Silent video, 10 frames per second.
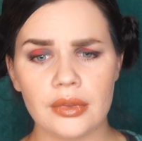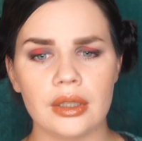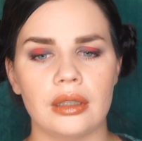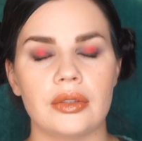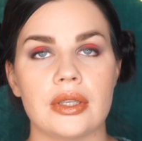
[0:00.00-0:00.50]

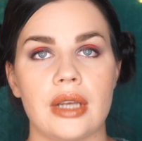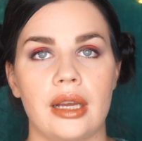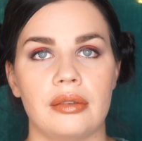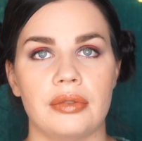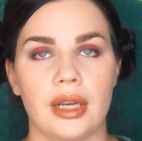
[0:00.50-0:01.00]
of the side
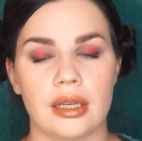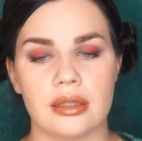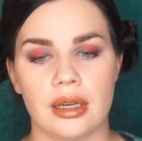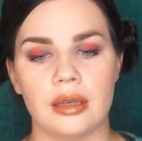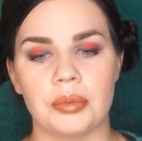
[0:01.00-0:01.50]
effects
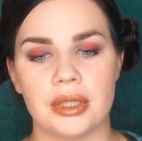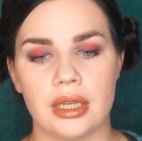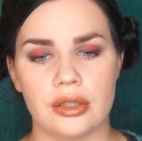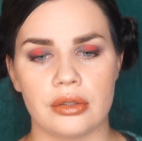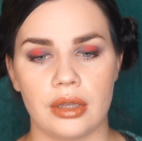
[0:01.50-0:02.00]
and
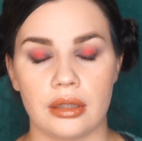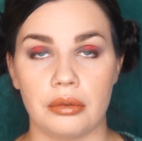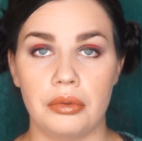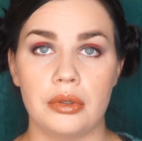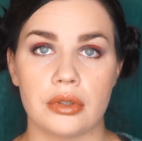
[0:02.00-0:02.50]
potentially in the
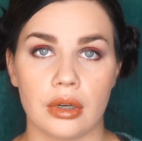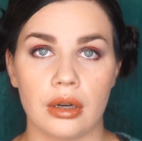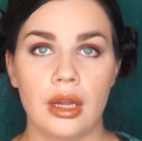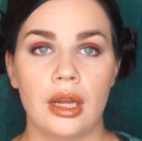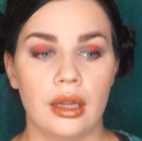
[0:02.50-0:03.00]
future,
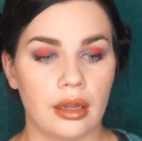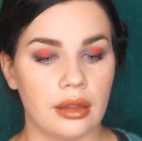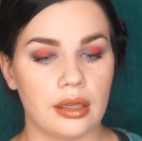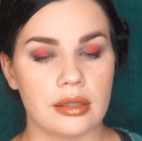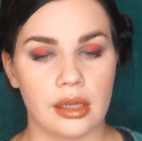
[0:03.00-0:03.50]
the
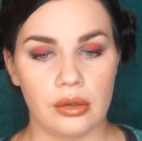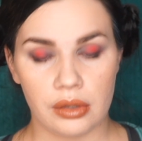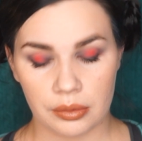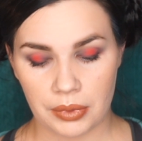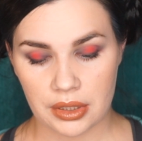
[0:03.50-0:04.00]
things that you
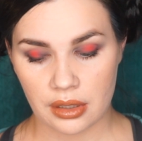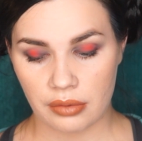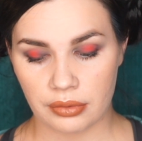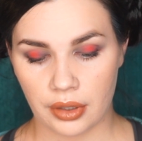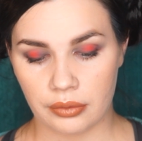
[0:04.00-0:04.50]
can be
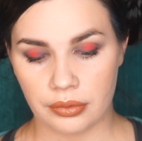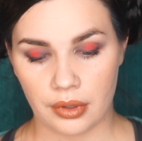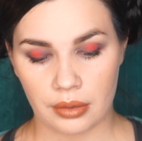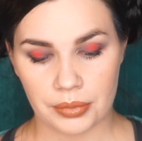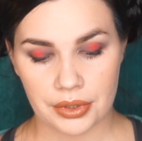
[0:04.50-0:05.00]
suffering
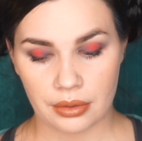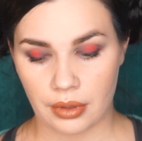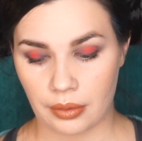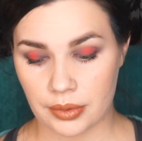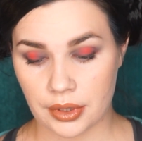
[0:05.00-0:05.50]
from. So
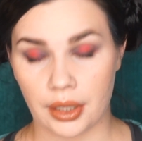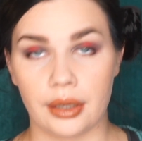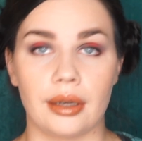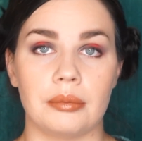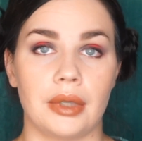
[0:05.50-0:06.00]
I was
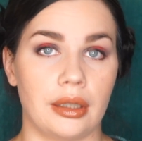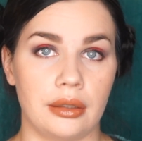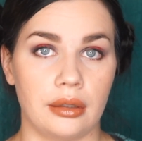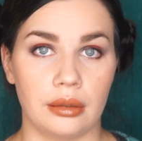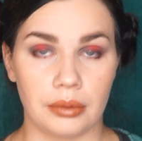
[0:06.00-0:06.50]
like, I'm not
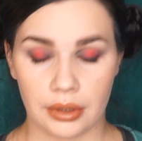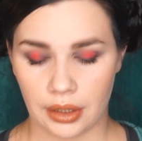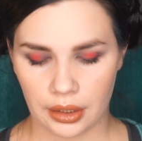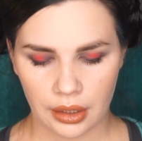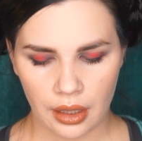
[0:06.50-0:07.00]
dealing with
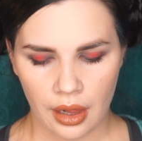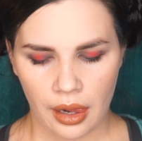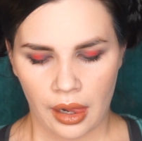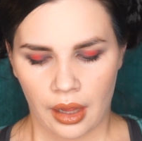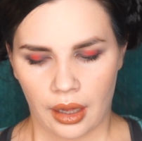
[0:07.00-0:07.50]
that.
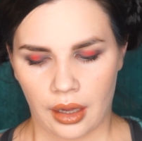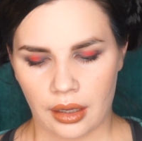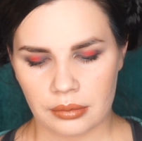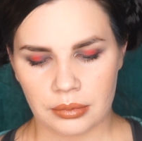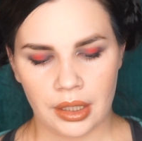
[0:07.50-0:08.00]

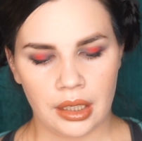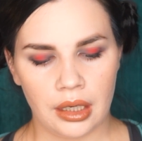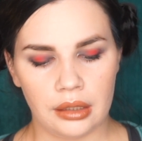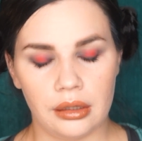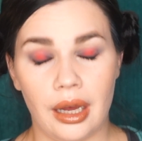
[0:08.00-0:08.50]

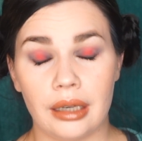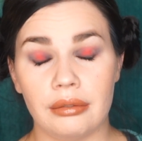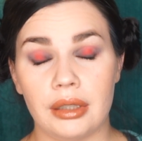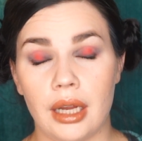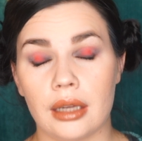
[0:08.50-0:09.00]
A lot of
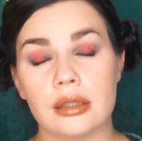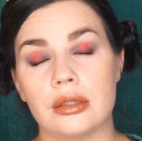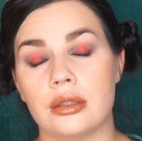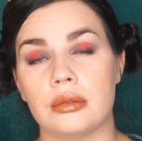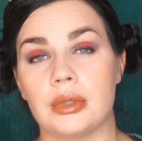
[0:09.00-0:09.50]
it has
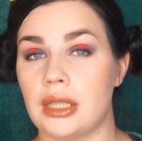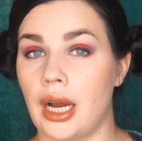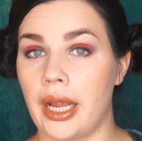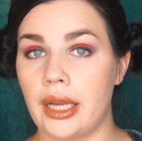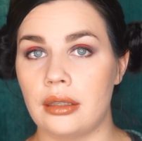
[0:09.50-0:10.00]
to do with
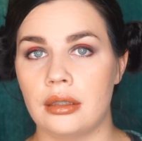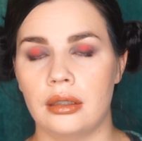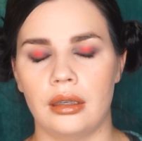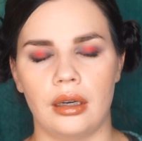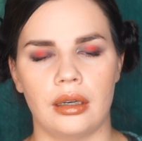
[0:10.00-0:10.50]
diet.
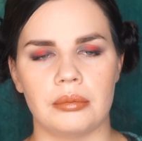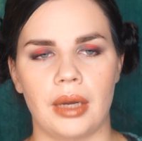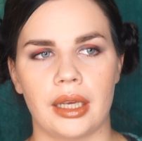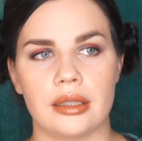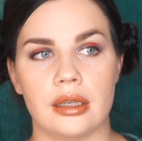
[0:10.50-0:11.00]

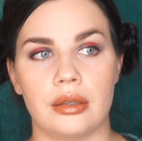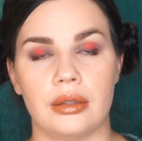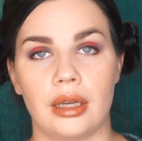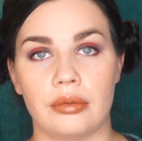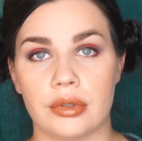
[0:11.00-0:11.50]
I can tell you
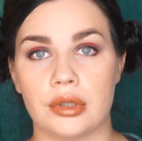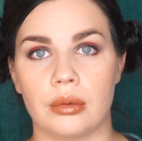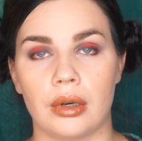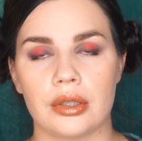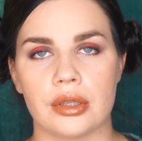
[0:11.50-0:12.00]
that for
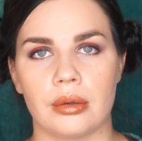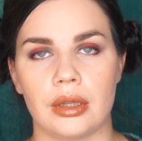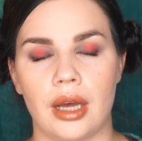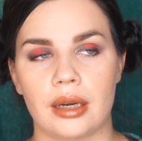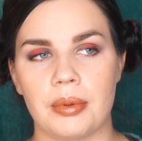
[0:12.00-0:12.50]
sure. So a
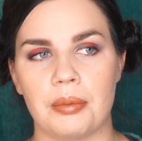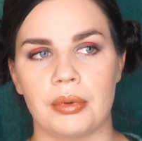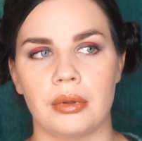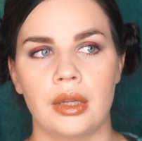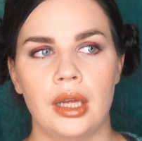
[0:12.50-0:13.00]
lot of
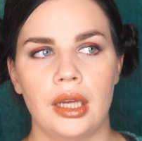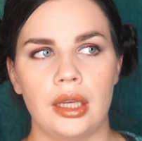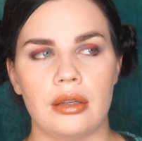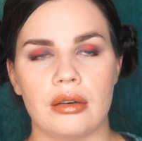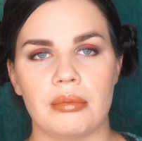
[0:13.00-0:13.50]
people,
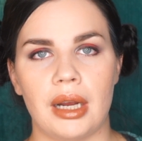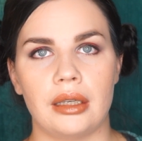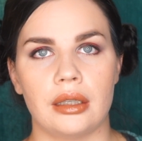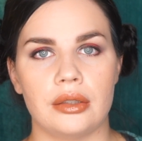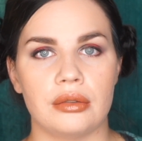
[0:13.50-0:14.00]
might
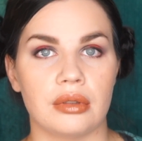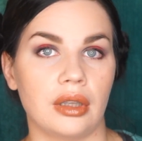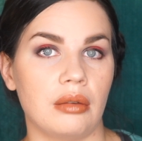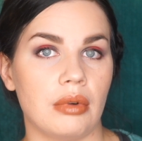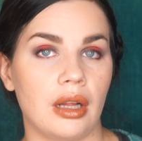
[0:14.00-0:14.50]
not do
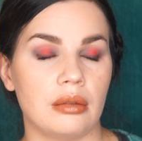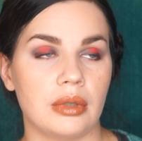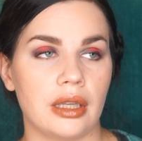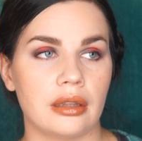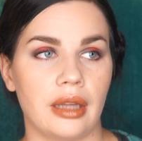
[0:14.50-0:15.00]
really well
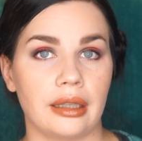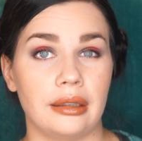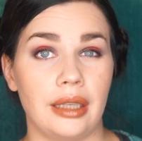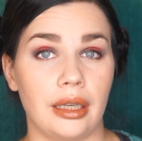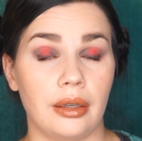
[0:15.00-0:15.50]
with
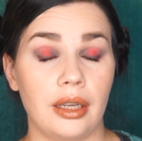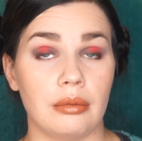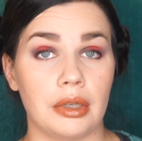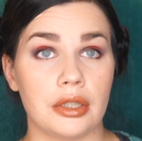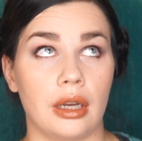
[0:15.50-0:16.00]
like dairy,
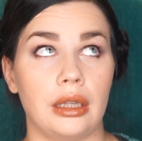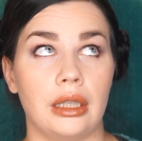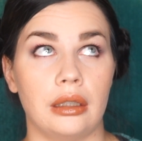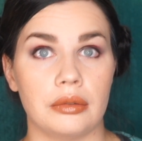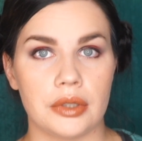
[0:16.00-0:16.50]
which I
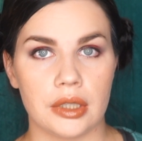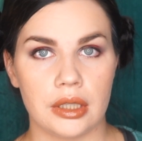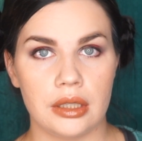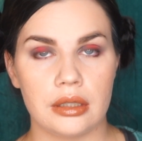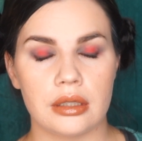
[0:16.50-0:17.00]
love
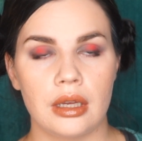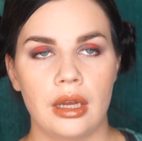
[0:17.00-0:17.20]
cheese,